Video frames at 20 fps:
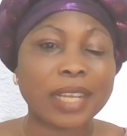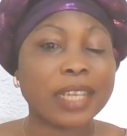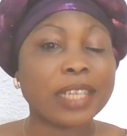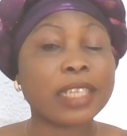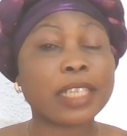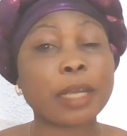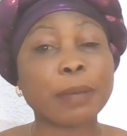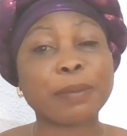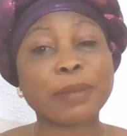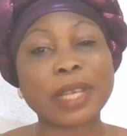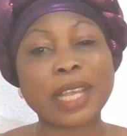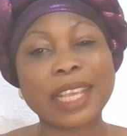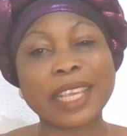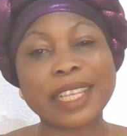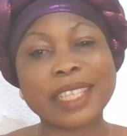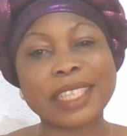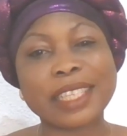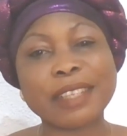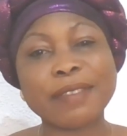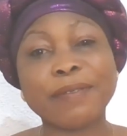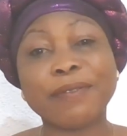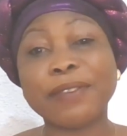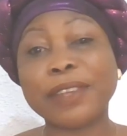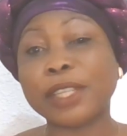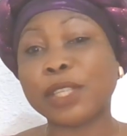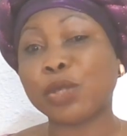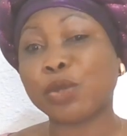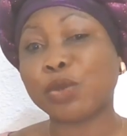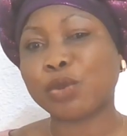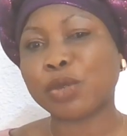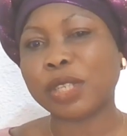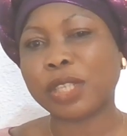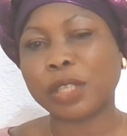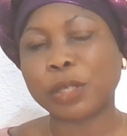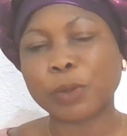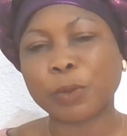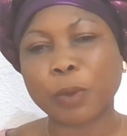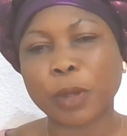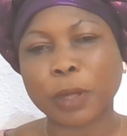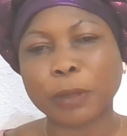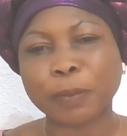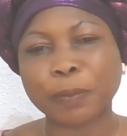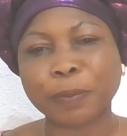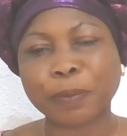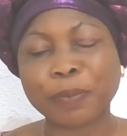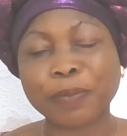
chapter 18, verse 21,